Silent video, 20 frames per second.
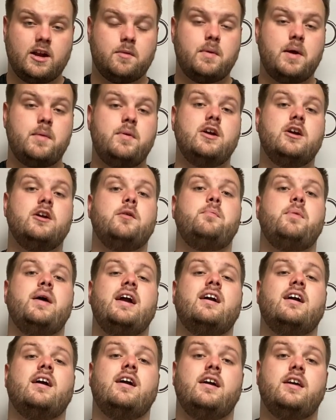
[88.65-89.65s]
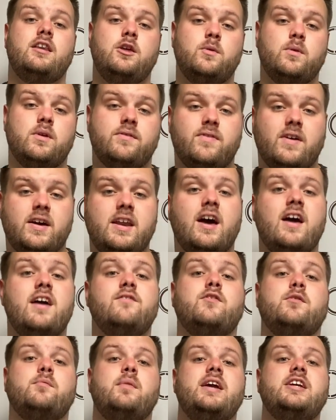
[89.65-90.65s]
Or maybe you're a parent and you want to find out
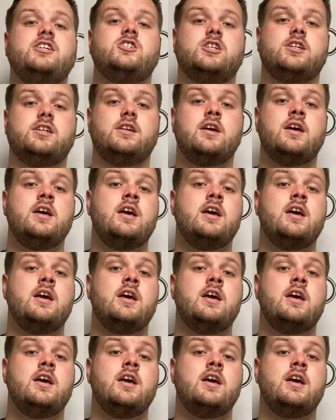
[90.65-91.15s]
information